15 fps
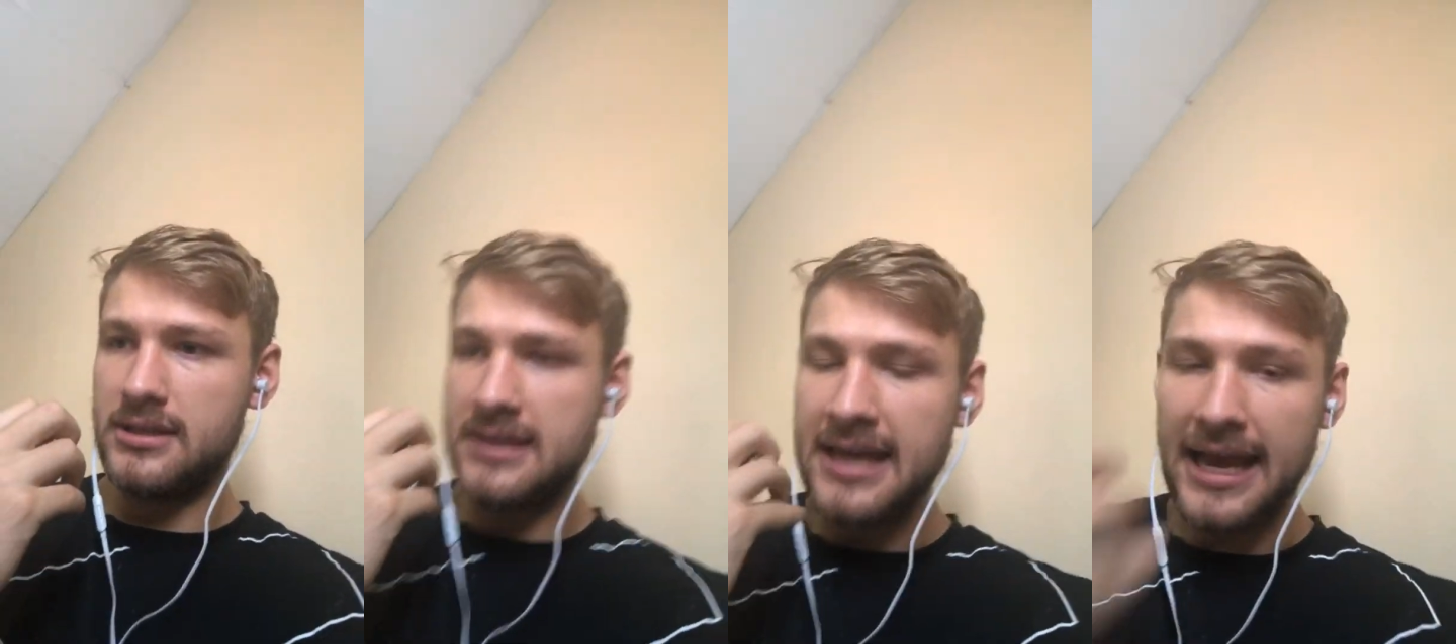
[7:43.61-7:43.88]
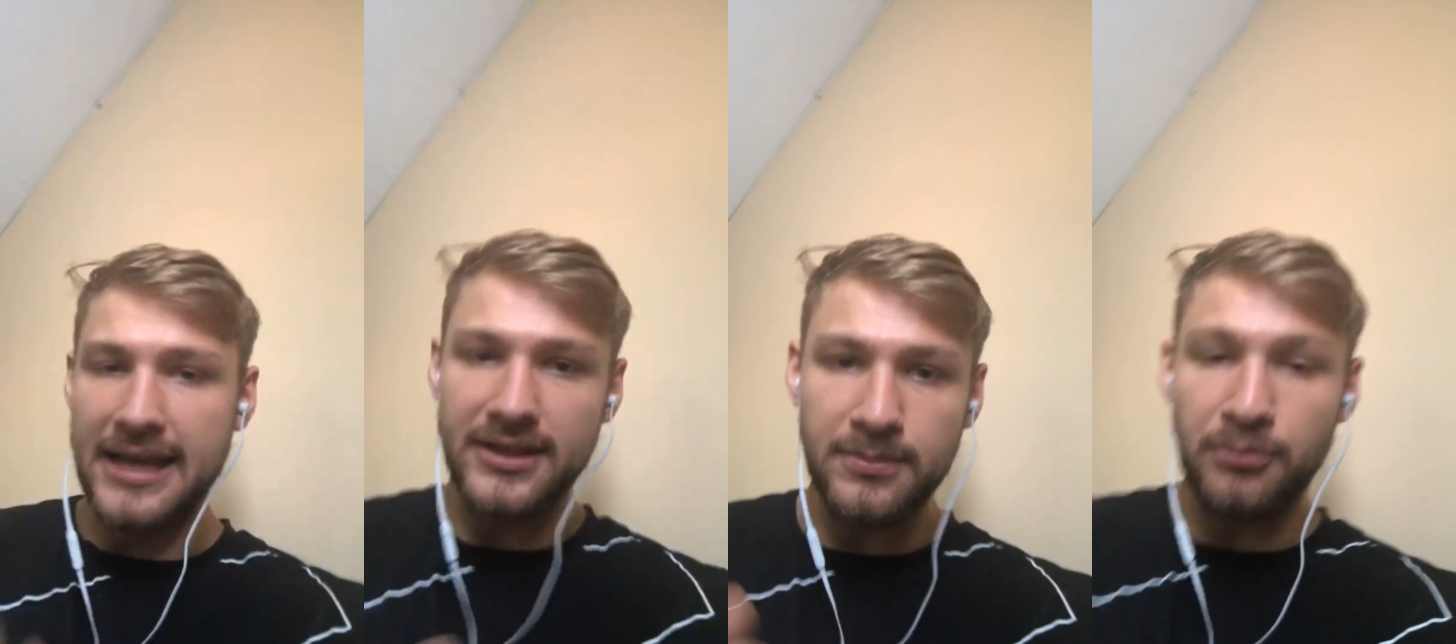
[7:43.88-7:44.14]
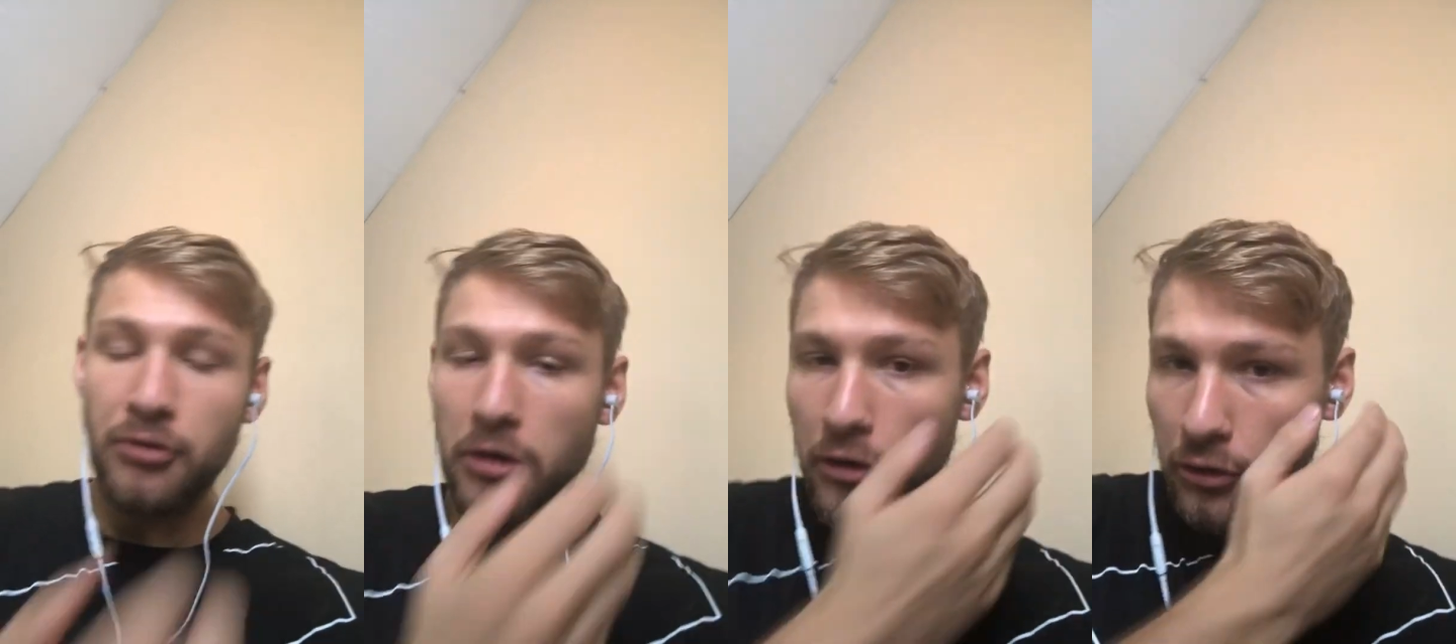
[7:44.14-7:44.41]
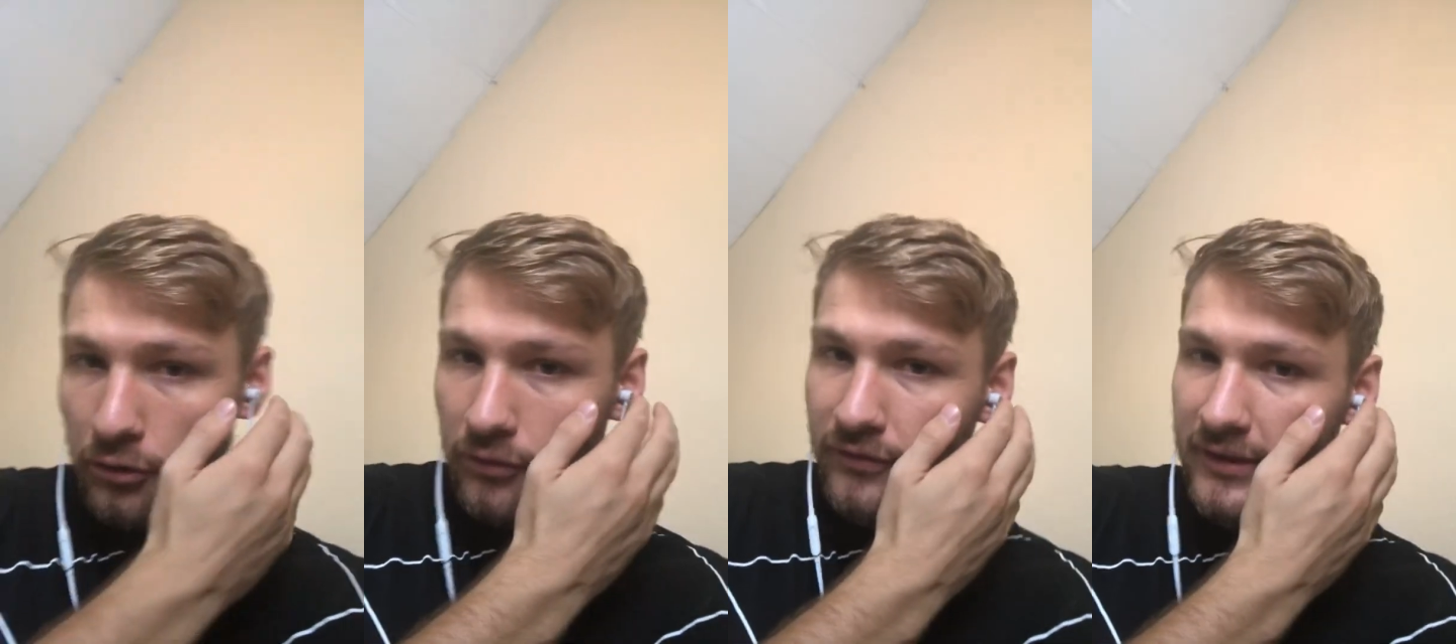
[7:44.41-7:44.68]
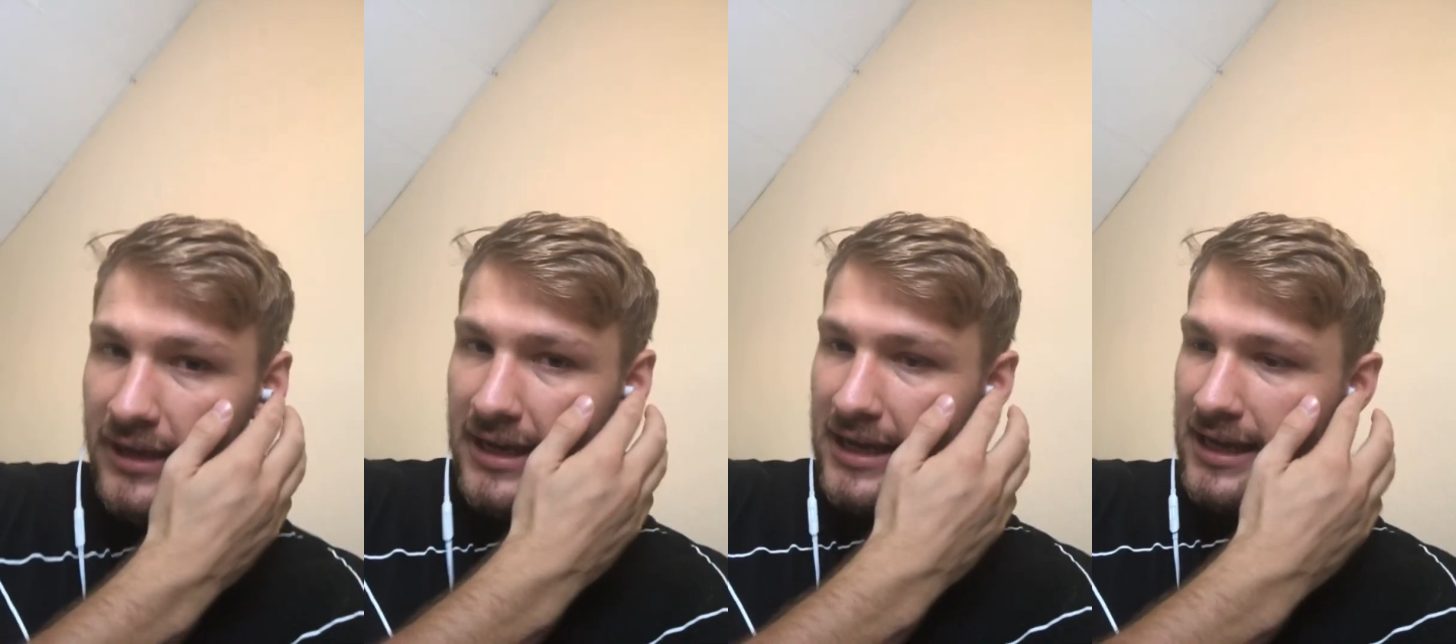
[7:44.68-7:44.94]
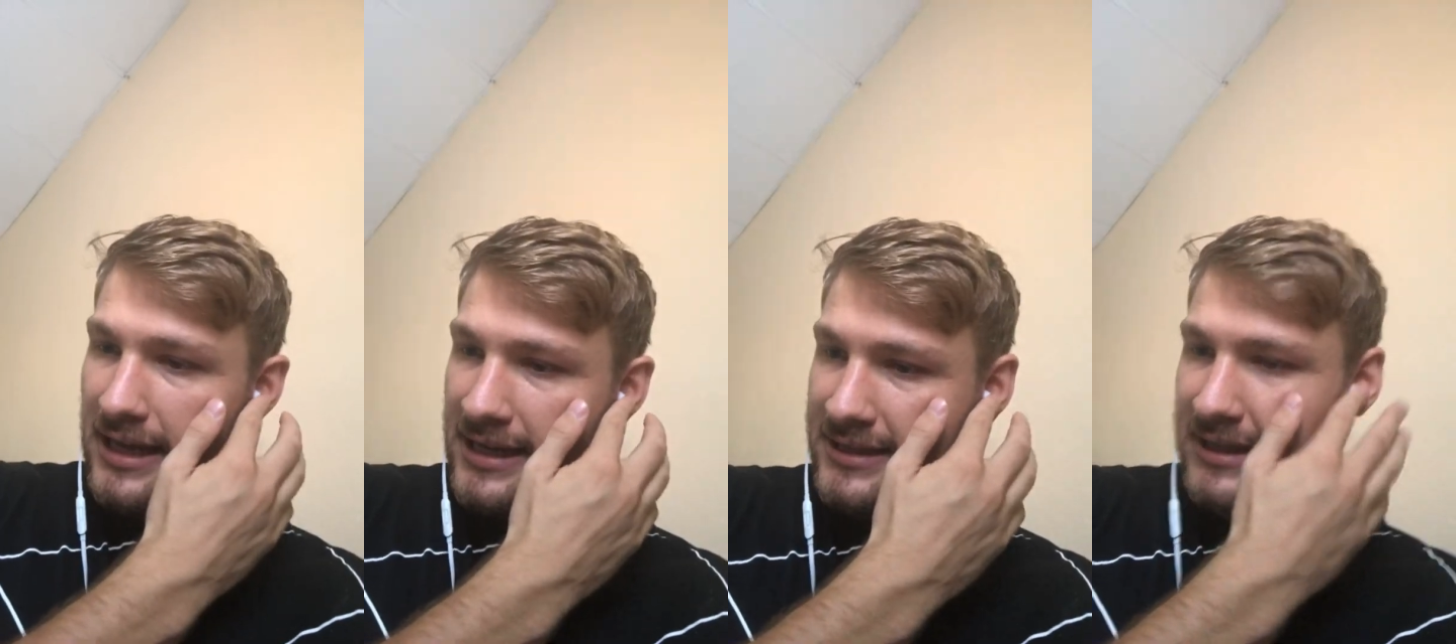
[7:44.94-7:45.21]
test proved
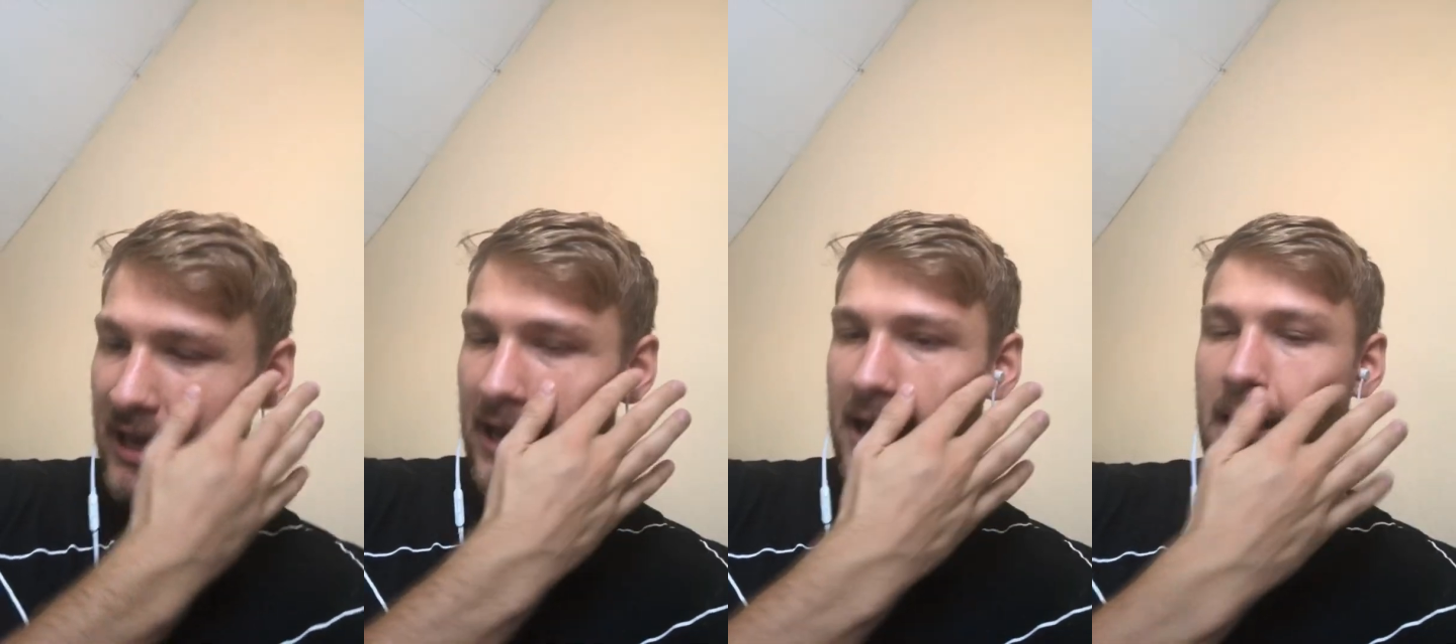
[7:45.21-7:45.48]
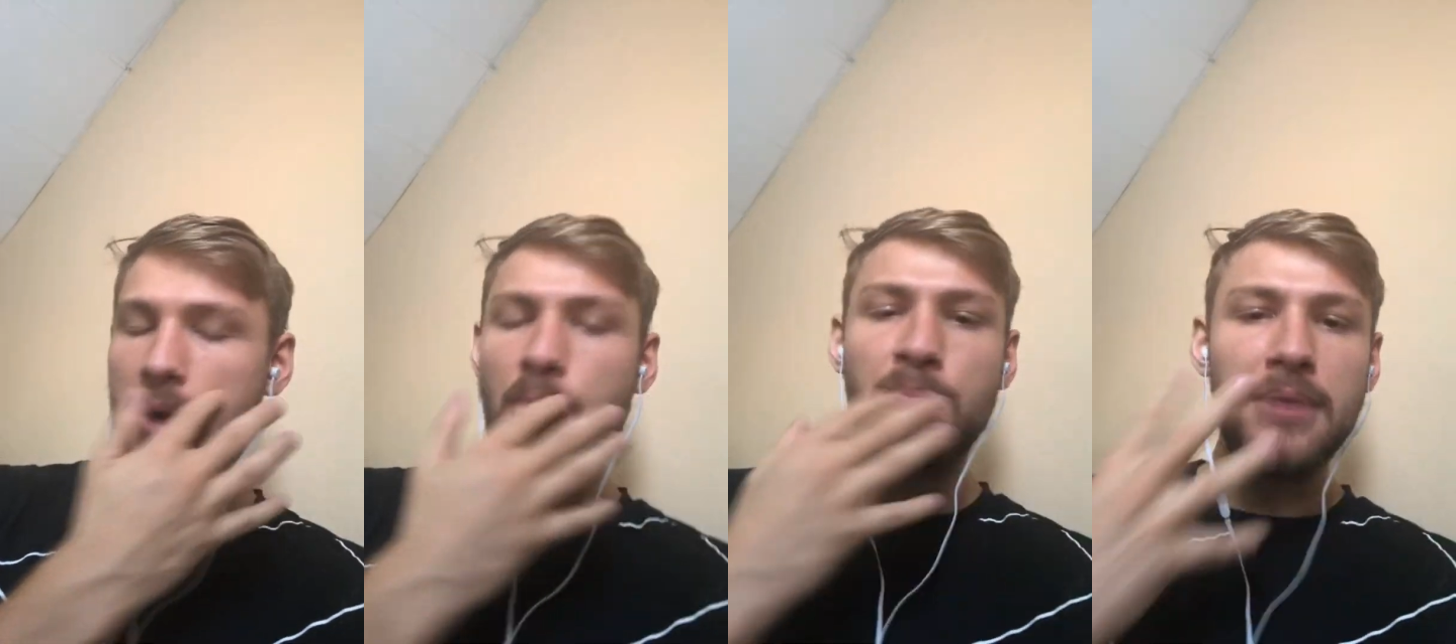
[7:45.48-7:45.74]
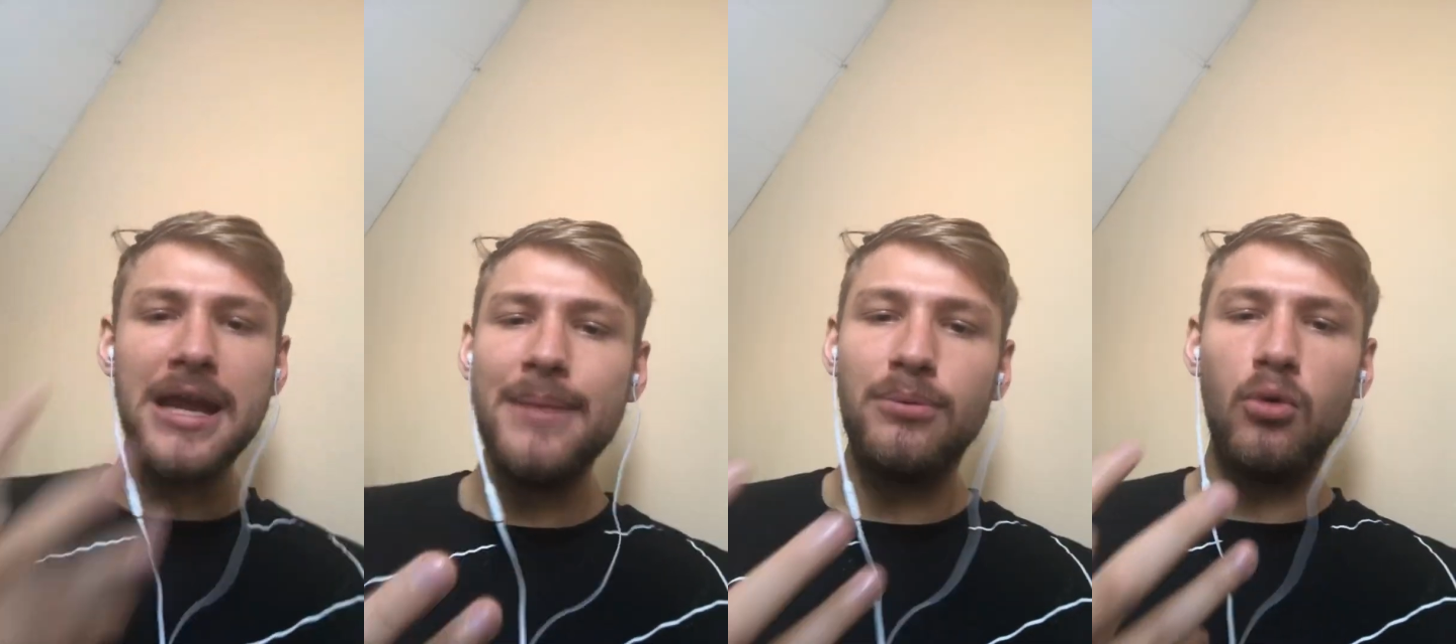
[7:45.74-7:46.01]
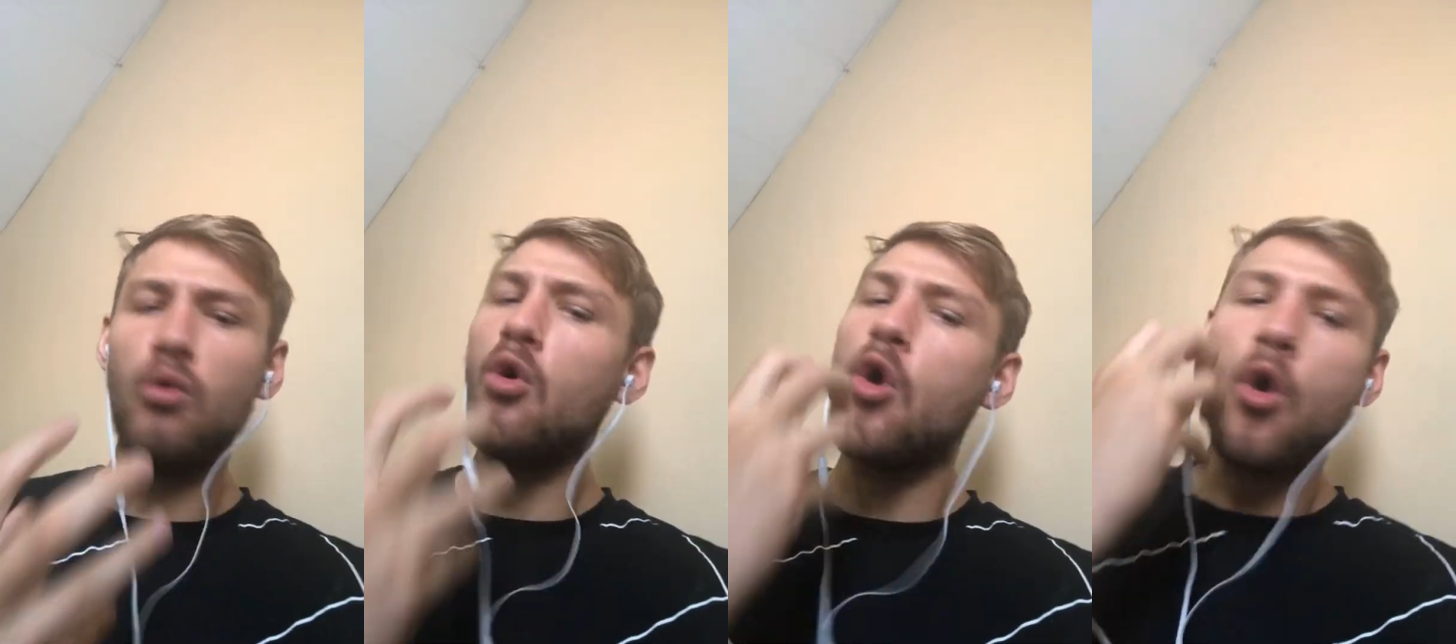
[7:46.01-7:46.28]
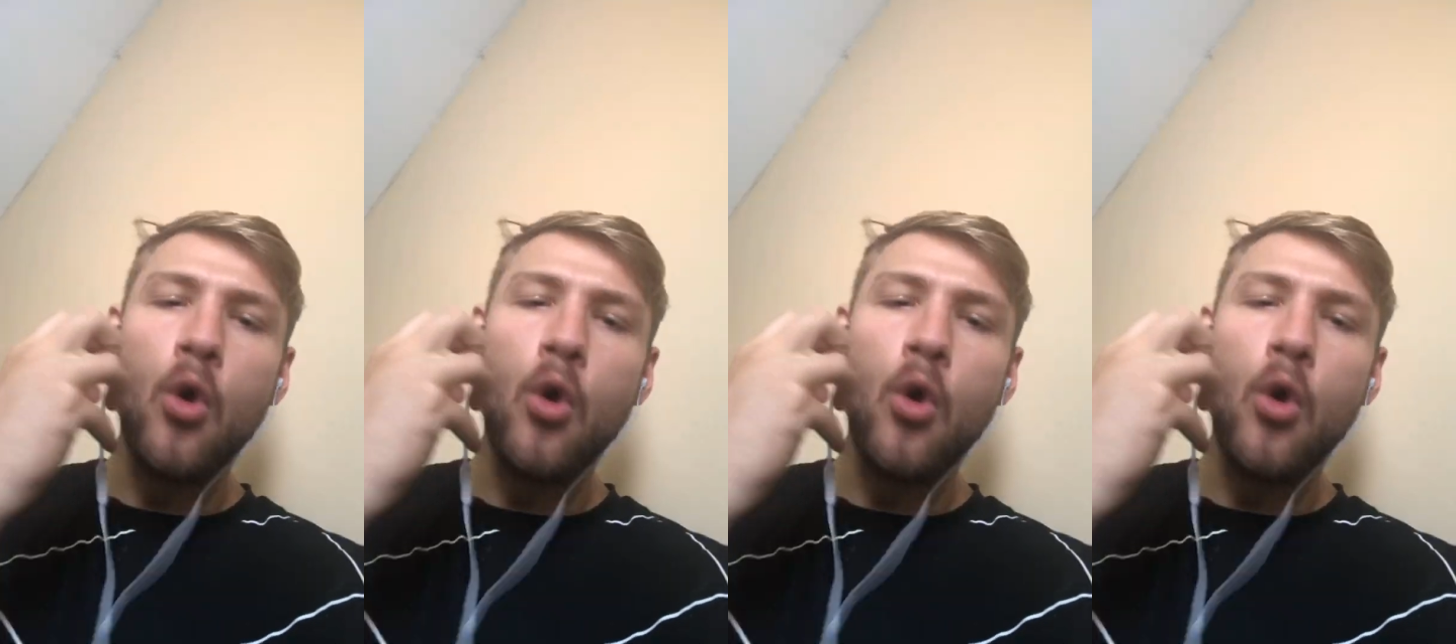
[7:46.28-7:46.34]
is that people